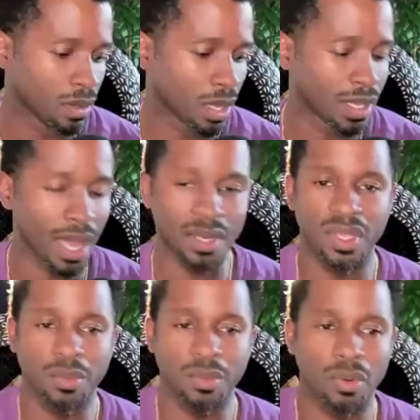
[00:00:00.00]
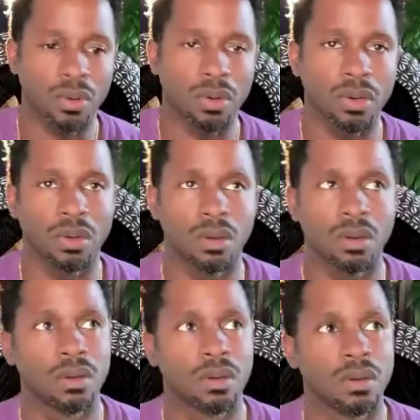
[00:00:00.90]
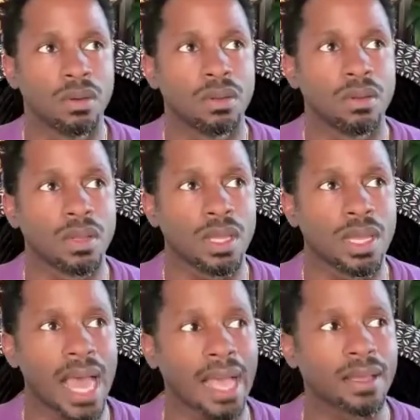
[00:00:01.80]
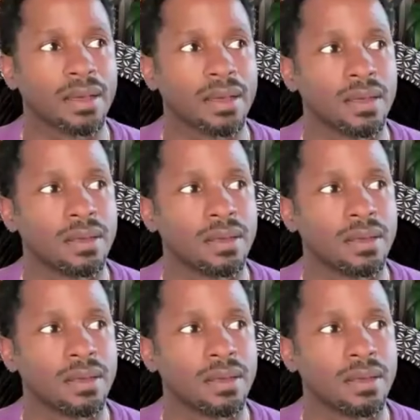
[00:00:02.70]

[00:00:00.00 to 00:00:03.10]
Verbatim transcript: a lot of people lack